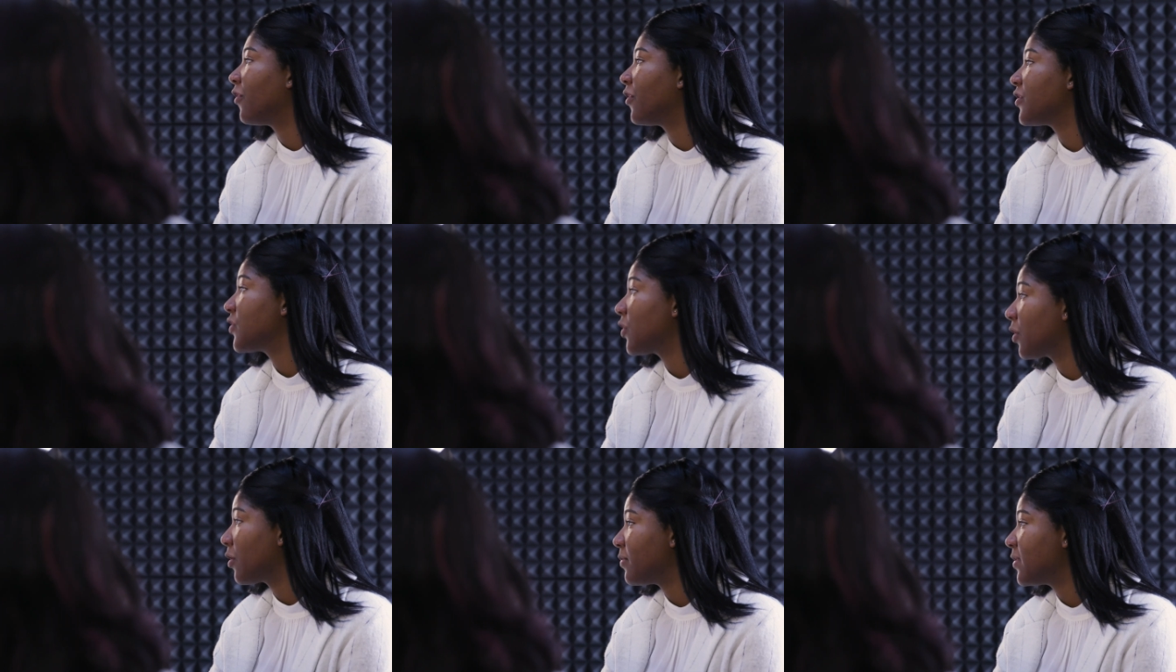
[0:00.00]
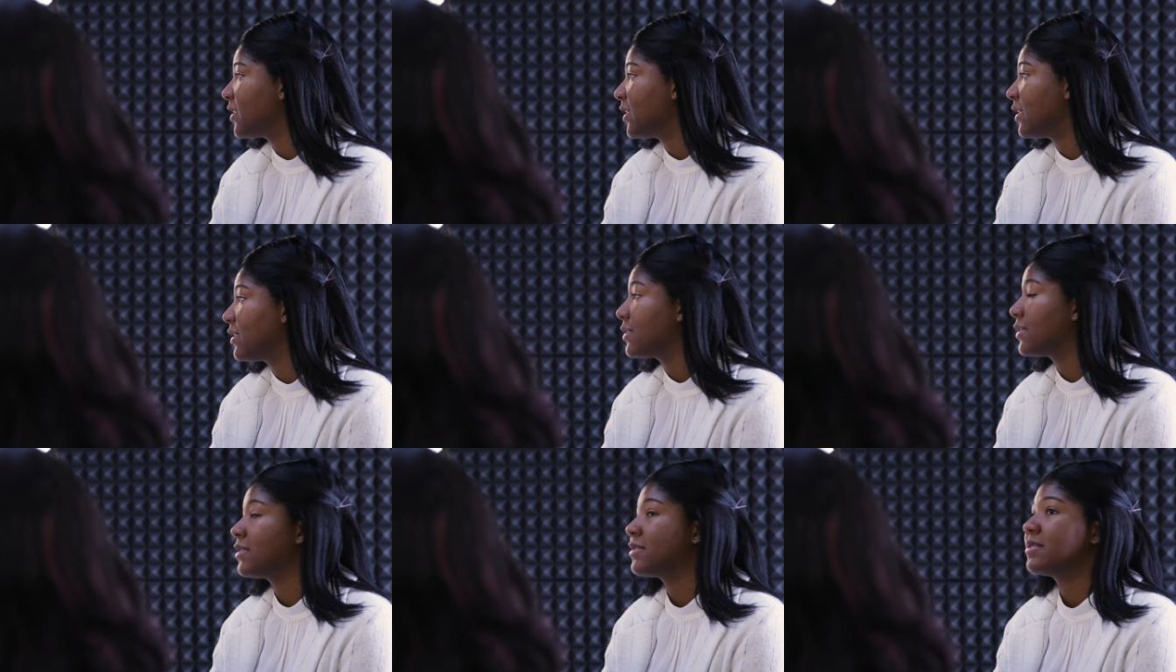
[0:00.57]
their
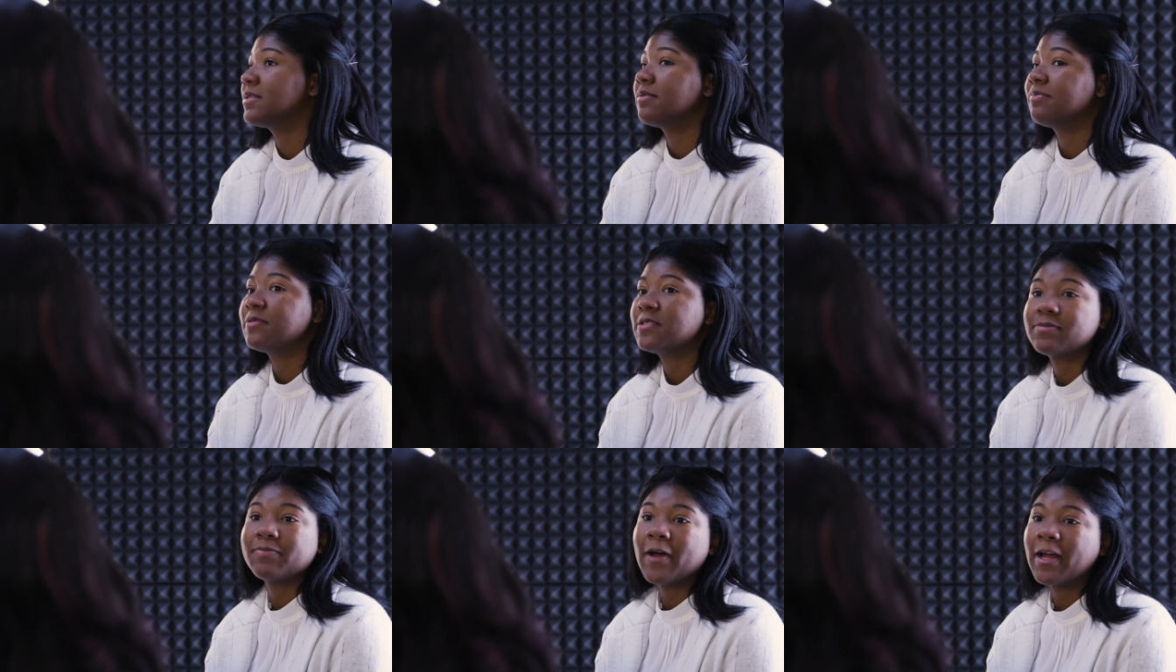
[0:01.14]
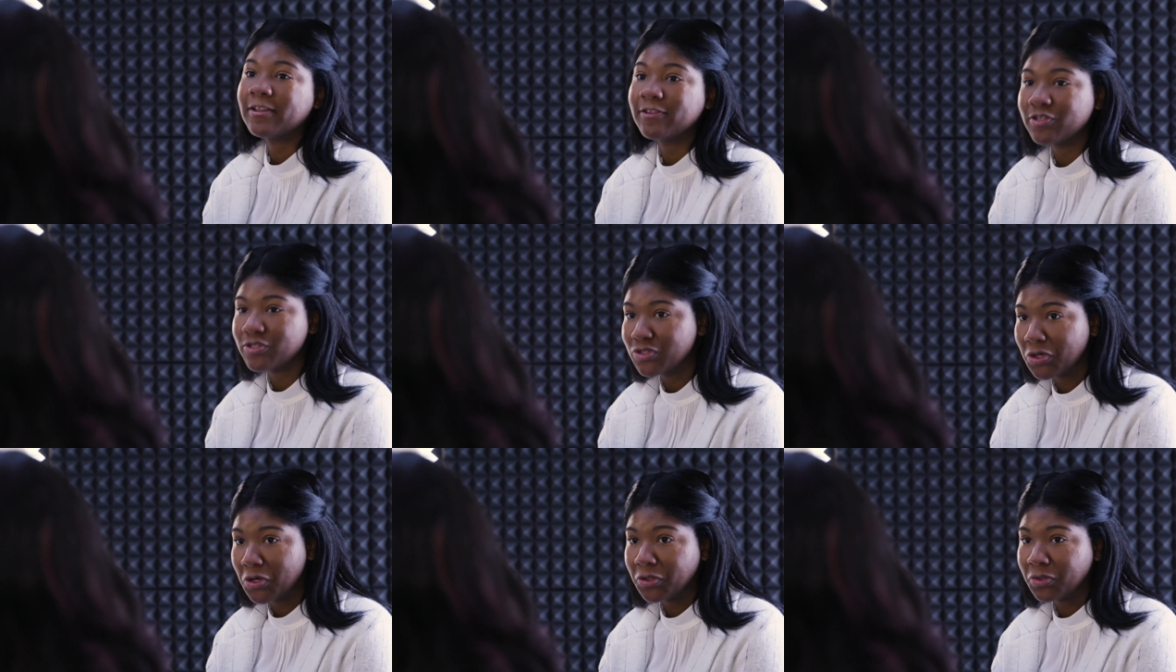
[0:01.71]
circumstances, despite the
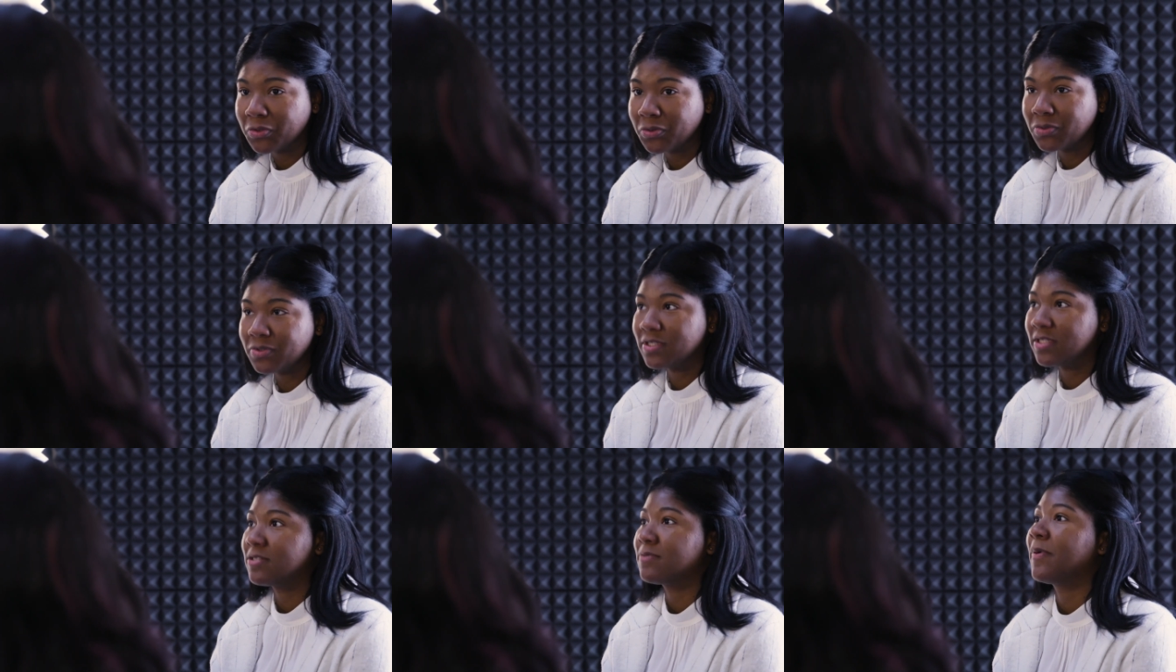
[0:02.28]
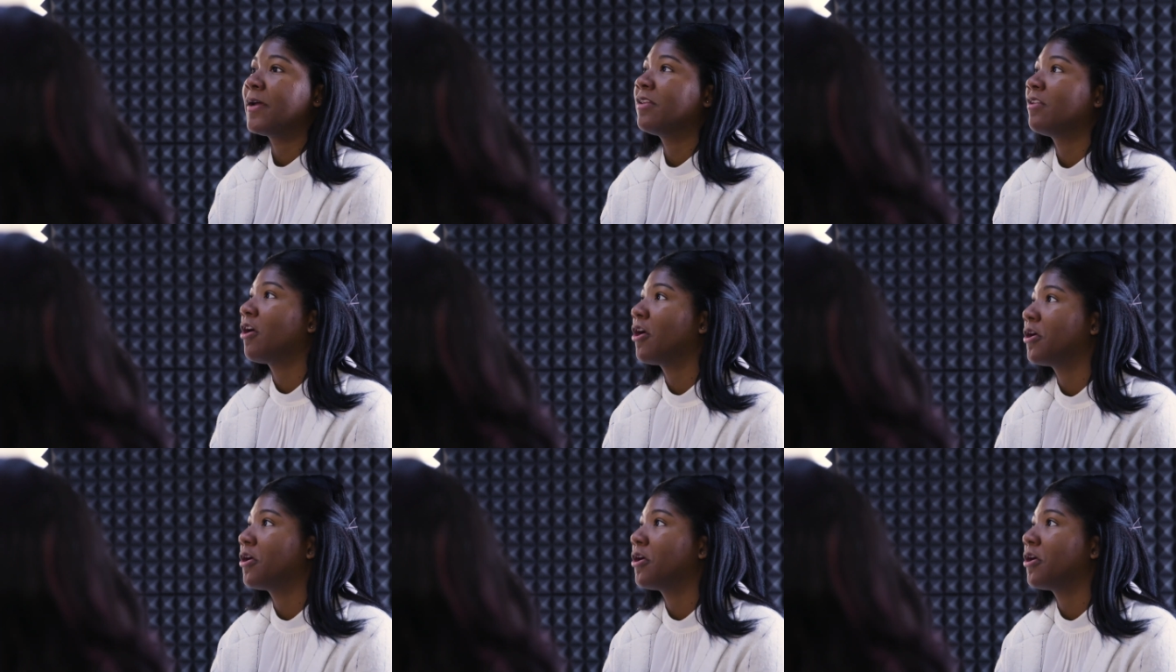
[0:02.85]
struggles, despite the